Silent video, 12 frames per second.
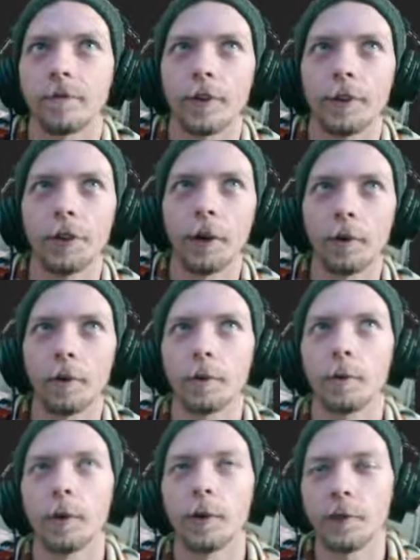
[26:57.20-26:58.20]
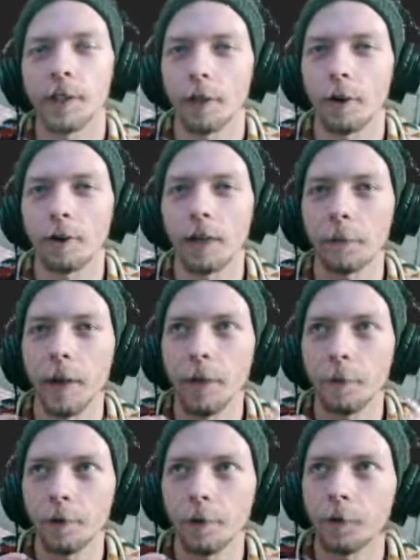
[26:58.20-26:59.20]
you know, what was it called? Like
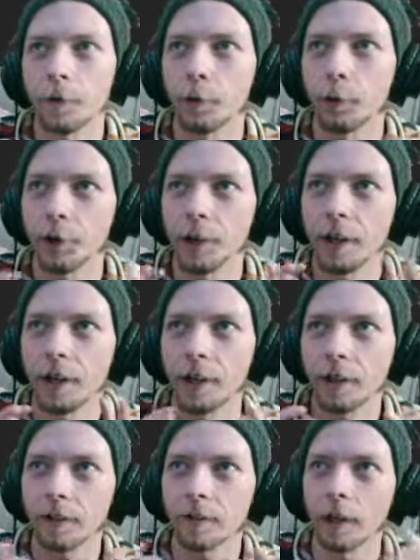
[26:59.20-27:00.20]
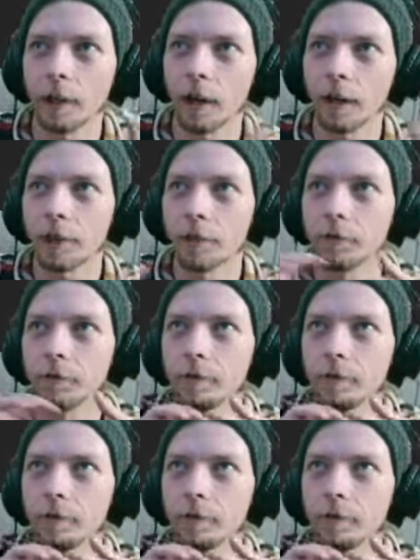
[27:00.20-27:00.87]
paper crocheting, like how you